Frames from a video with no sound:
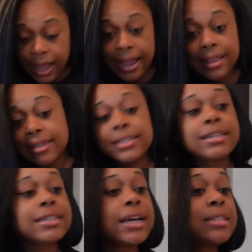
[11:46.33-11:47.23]
I got this
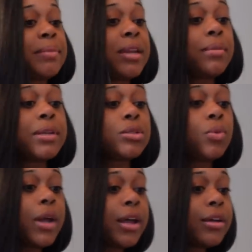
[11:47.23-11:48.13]
in a size medium as
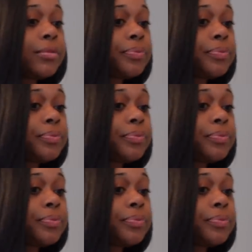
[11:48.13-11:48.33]
well.